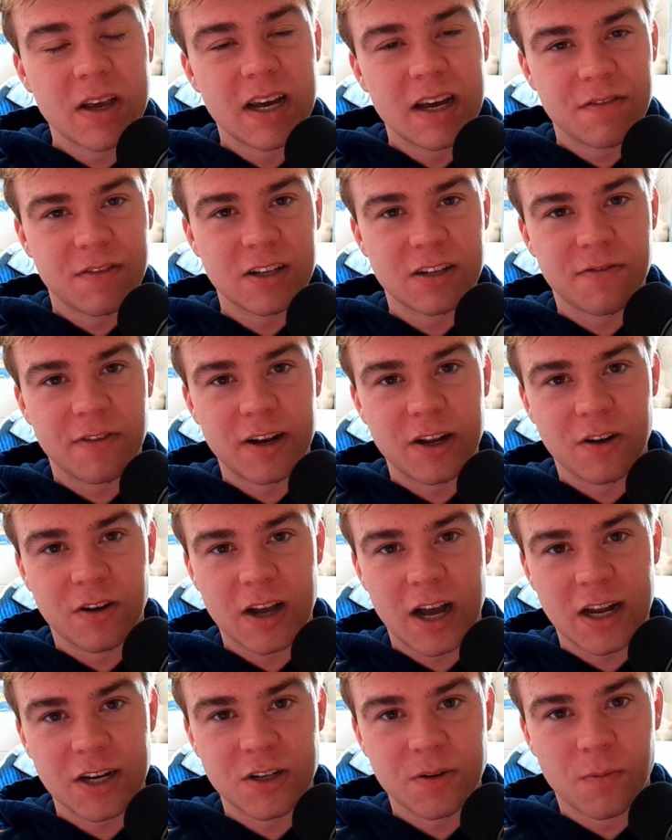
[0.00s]
If this video
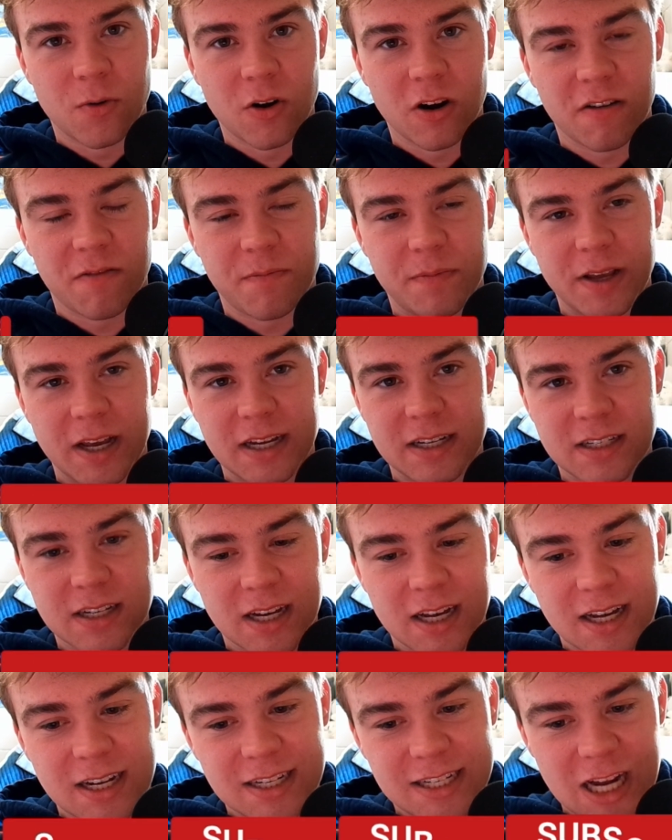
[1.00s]
got you more FPS,
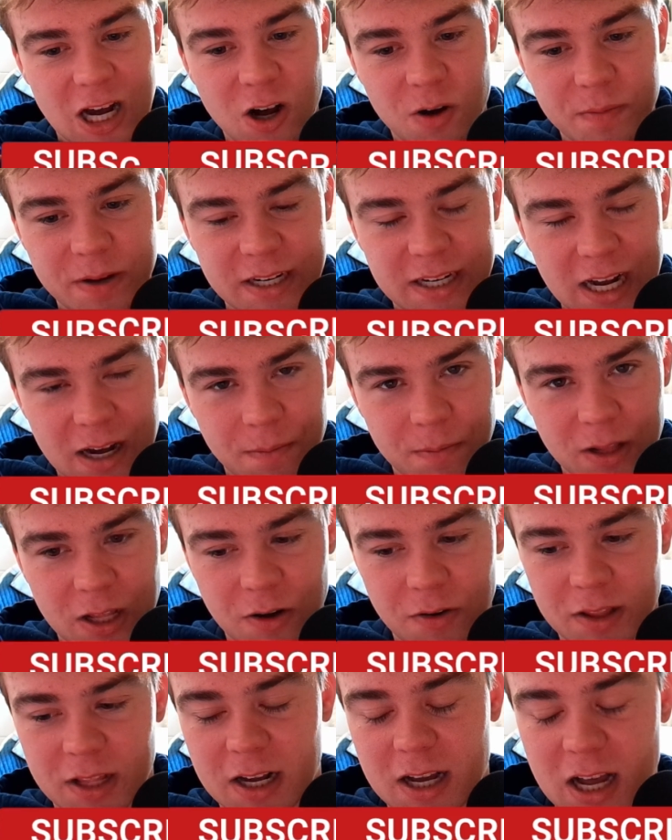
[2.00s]
tell me down
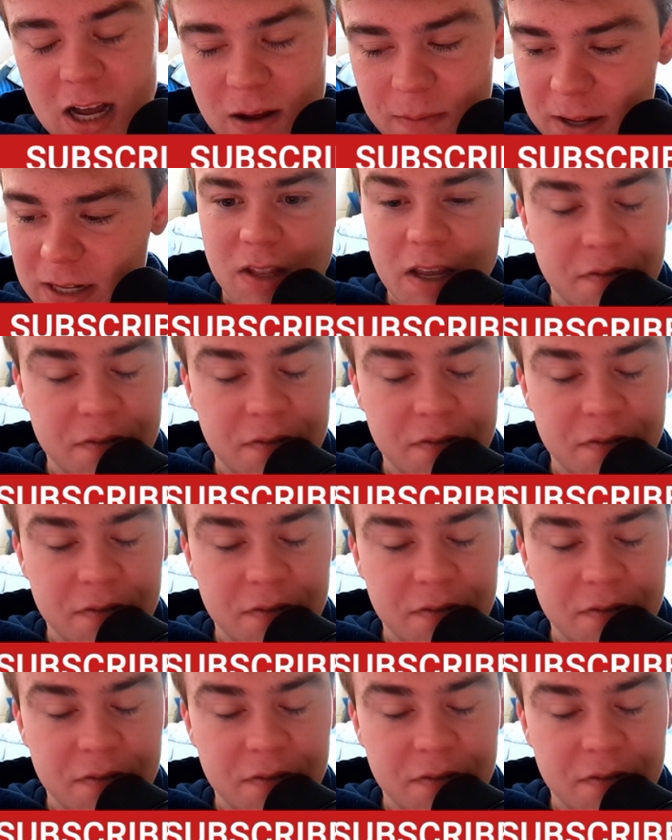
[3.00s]
below in the comment.